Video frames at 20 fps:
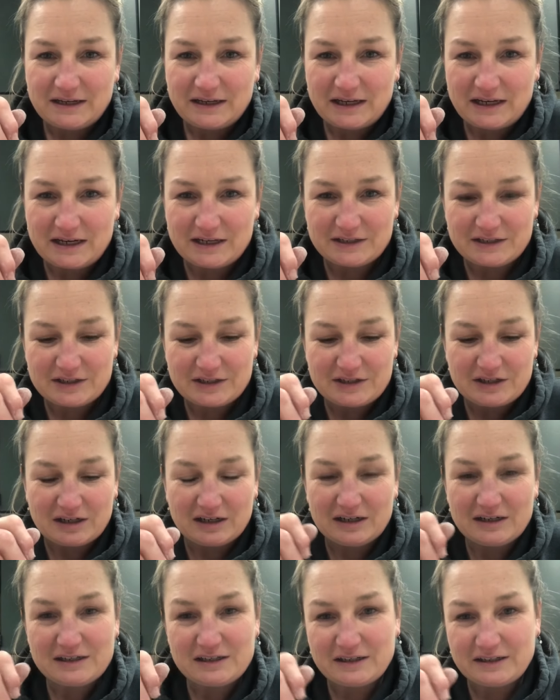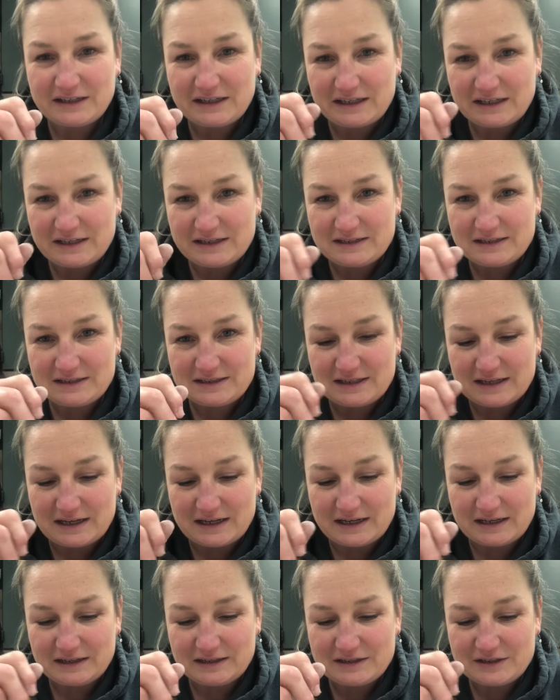and start on the inside.